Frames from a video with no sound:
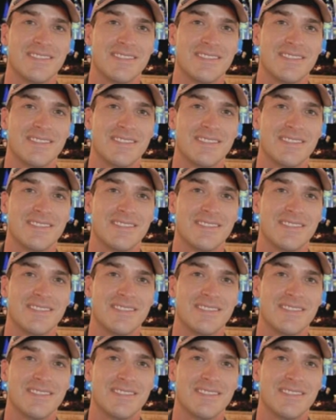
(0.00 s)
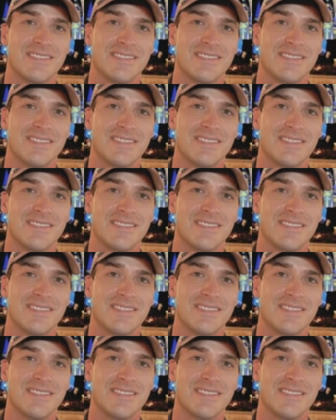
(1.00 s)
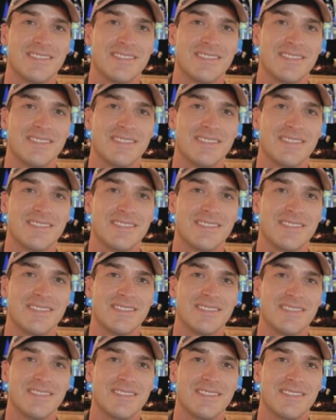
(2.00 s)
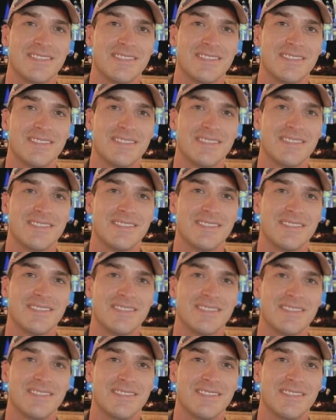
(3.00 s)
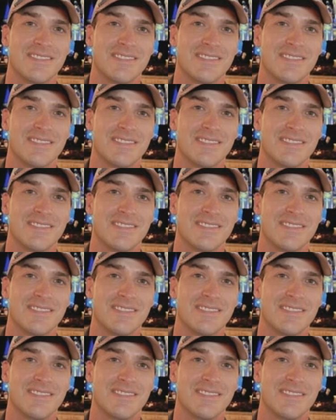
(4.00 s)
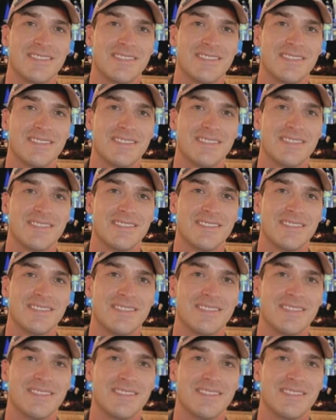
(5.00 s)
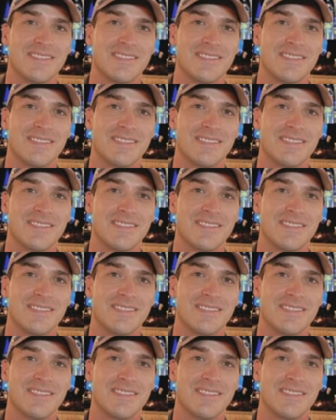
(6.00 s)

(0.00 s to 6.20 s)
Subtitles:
(silent)